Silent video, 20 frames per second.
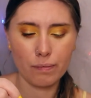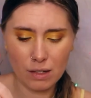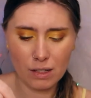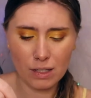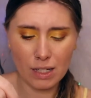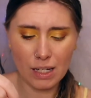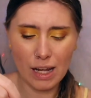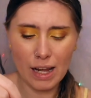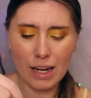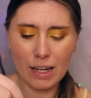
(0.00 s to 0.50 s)

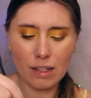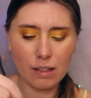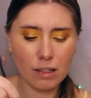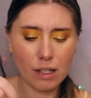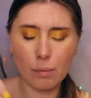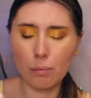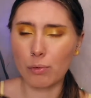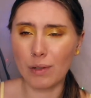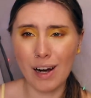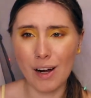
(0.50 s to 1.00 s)

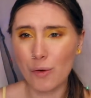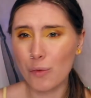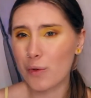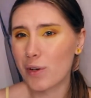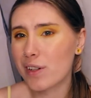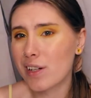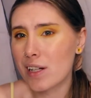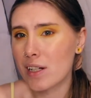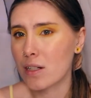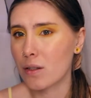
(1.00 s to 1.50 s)
the brown one
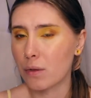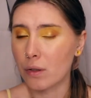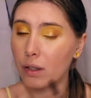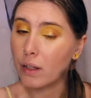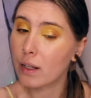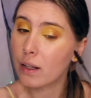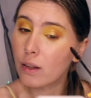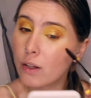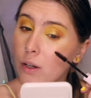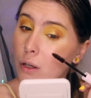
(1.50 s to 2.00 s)
doesn't really
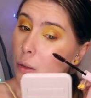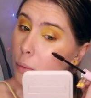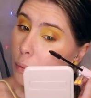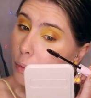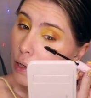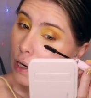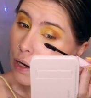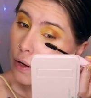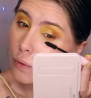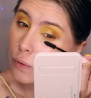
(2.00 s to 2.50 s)
look
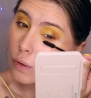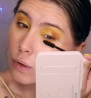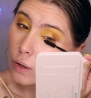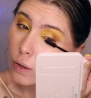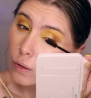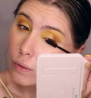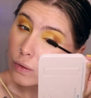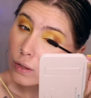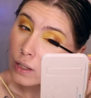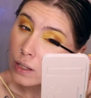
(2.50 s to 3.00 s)
brown
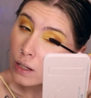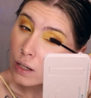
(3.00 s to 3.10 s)
on the